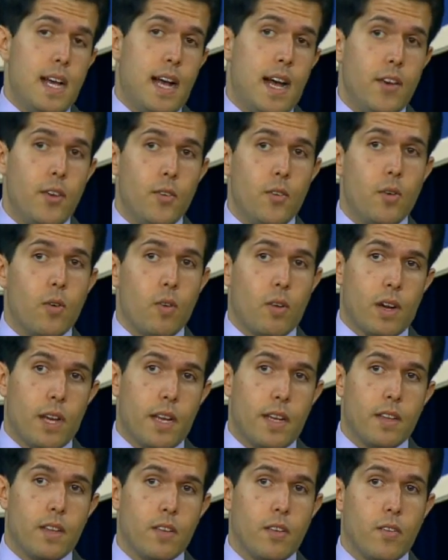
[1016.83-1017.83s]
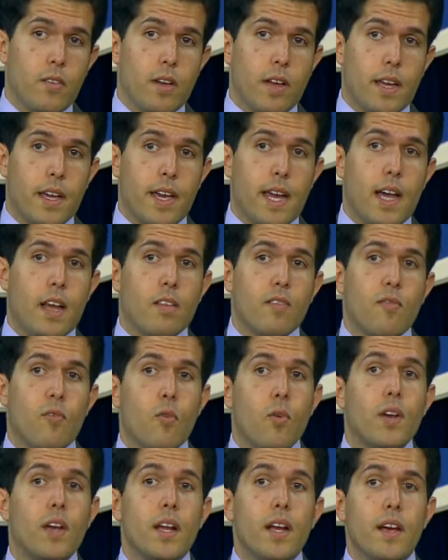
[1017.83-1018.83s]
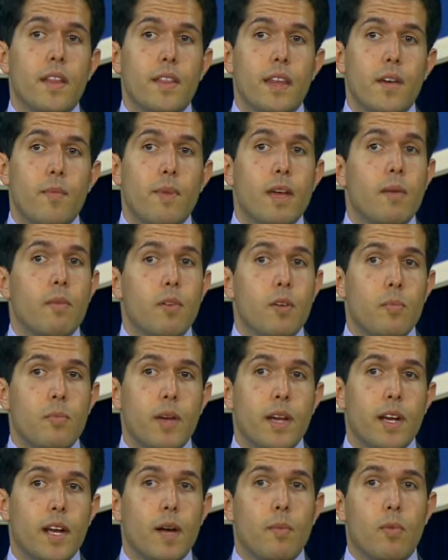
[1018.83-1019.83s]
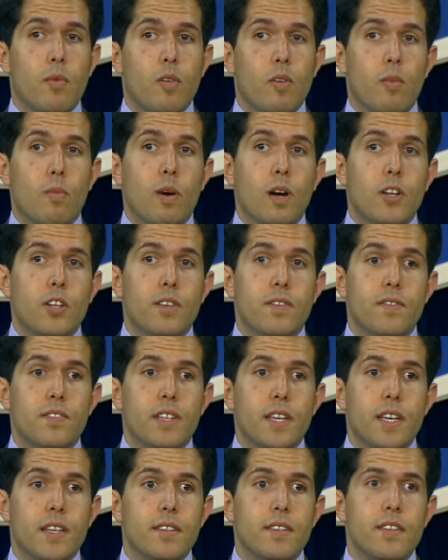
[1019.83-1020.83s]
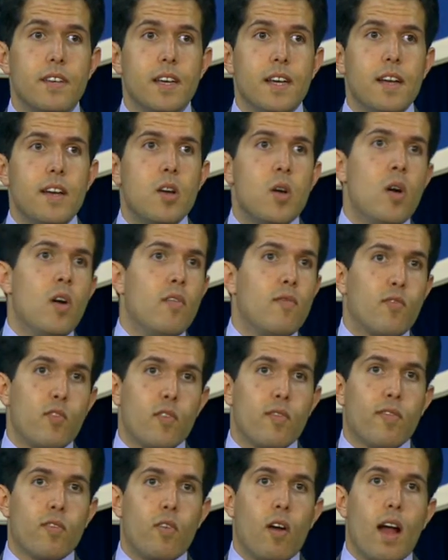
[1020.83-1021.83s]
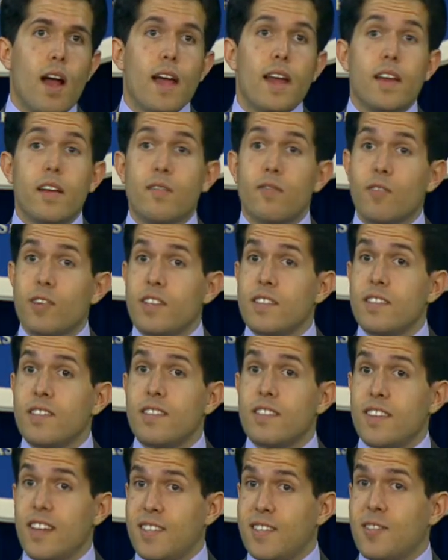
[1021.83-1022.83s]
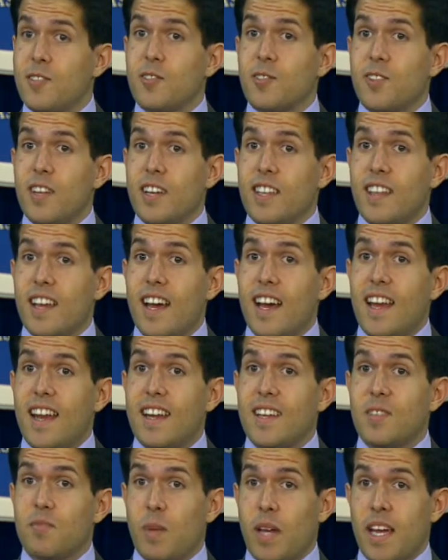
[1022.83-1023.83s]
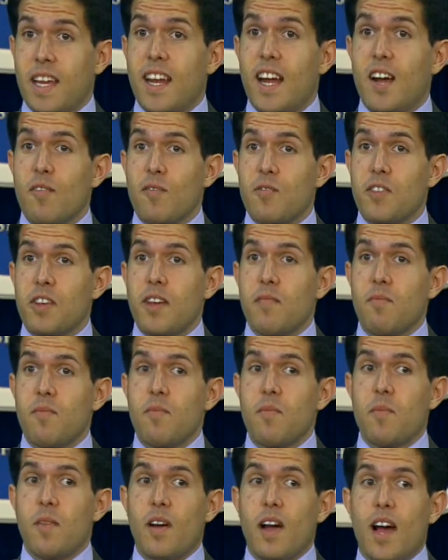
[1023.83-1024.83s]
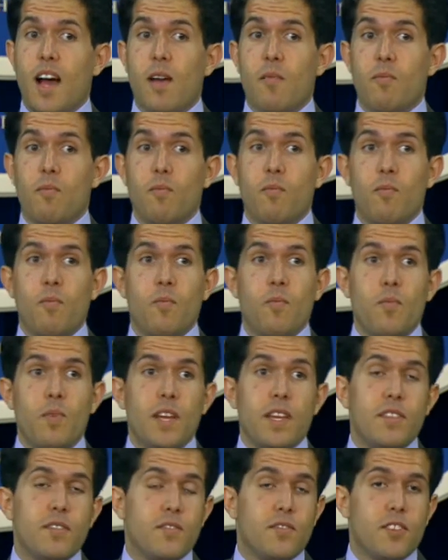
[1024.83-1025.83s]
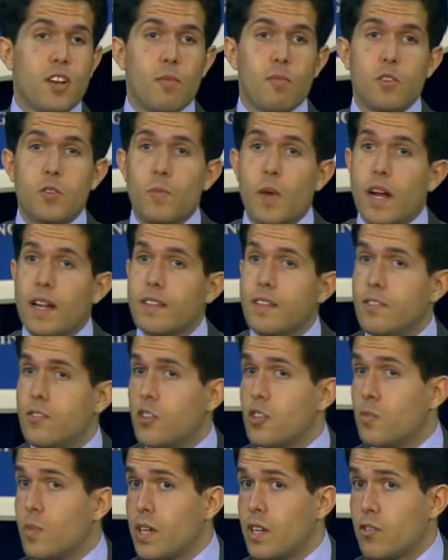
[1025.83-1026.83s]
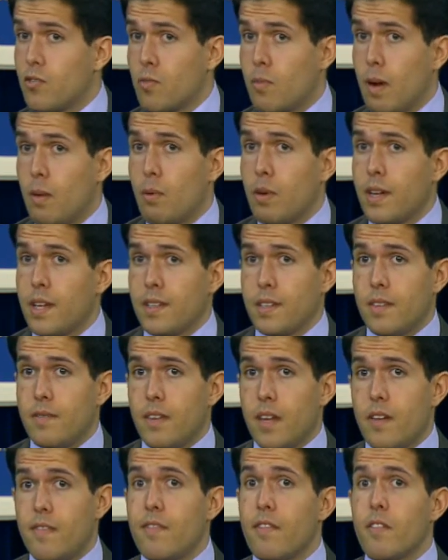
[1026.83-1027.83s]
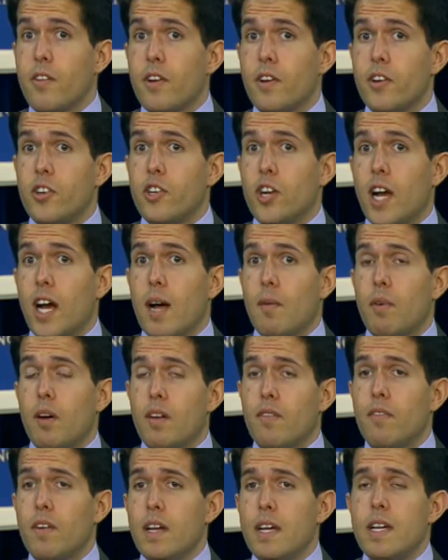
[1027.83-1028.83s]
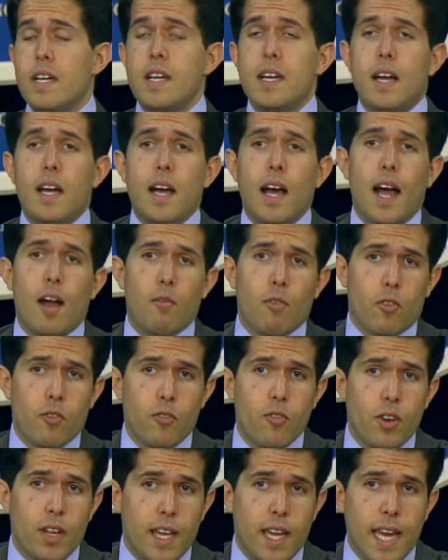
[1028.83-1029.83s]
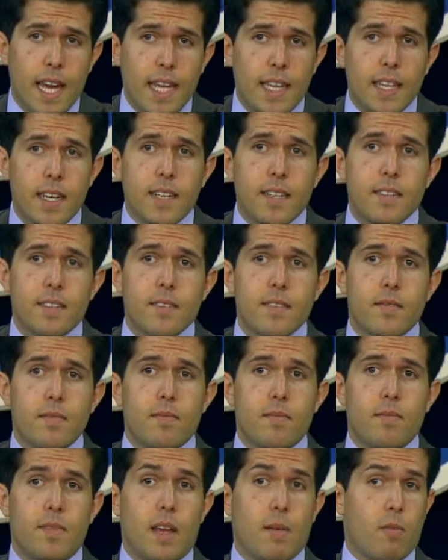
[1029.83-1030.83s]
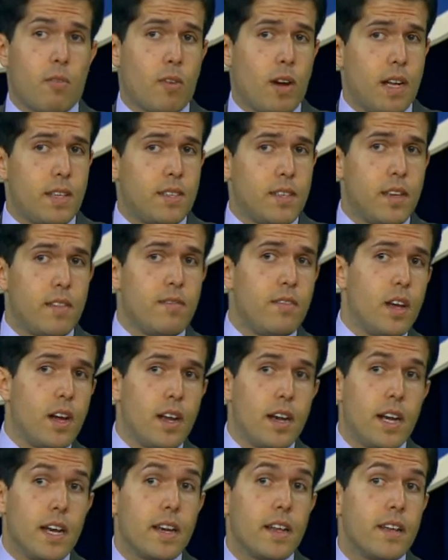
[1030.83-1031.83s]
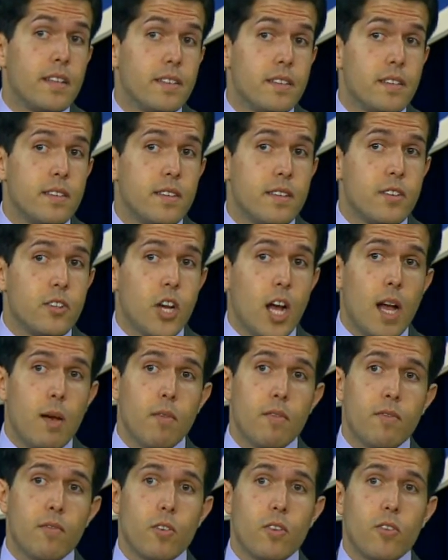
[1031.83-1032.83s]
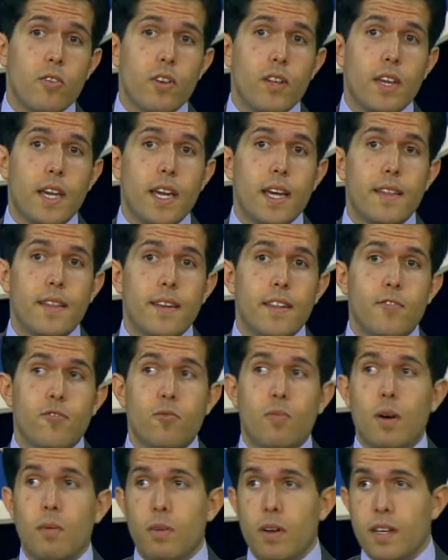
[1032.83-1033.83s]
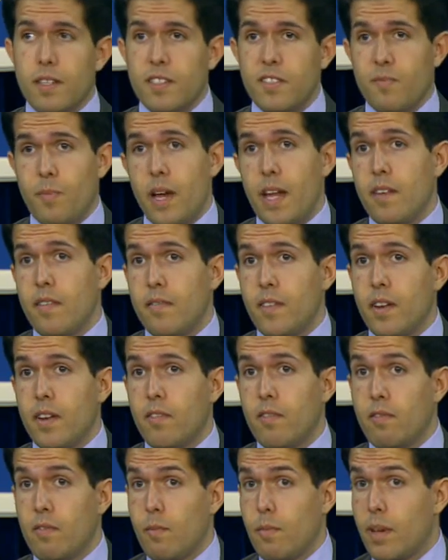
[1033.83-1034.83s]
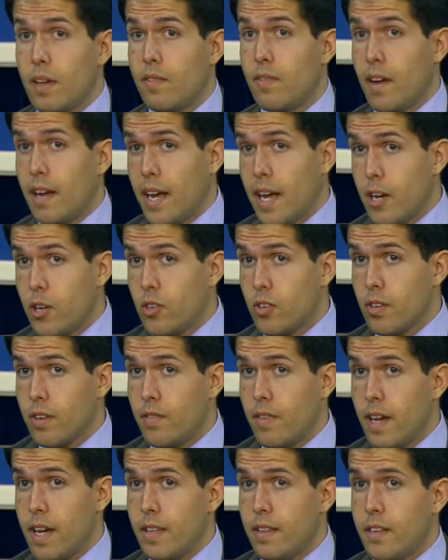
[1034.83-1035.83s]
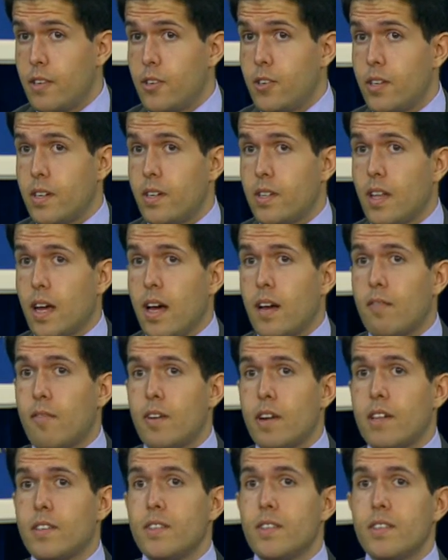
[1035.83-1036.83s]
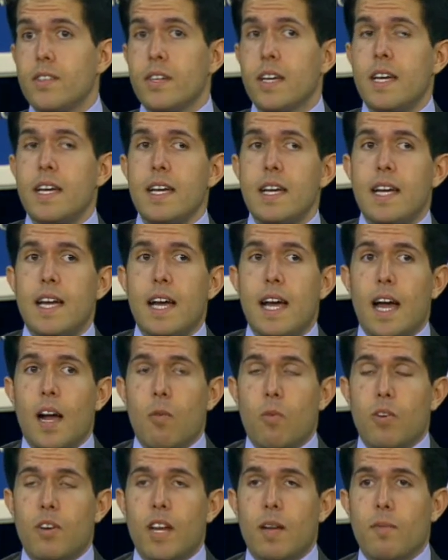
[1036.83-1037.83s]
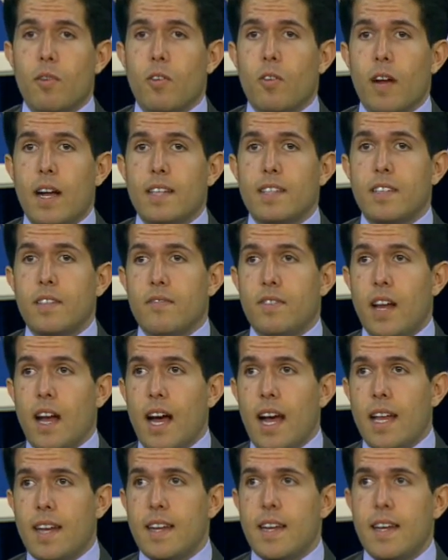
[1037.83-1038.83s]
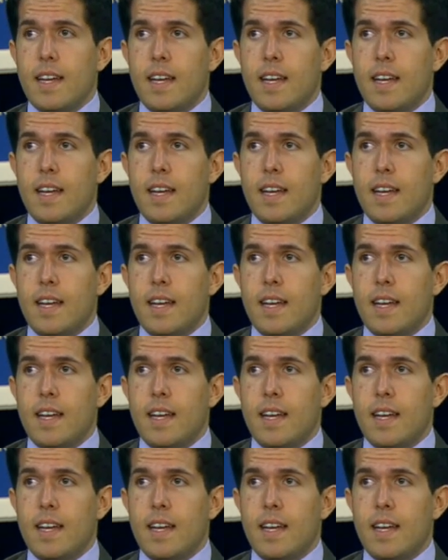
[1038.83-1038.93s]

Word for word: New York and Illinois and California, they'd be able to pick up a whole bunch of seats. For a variety of reasons, it doesn't look like that has panned for them. In some respects, it's just because Republicans have done a very good job of recruiting candidates. Democrats have done an inconsistent job of recruiting candidates. Republicans have benefited from a big financial advantage in a lot of races where Democrats have not.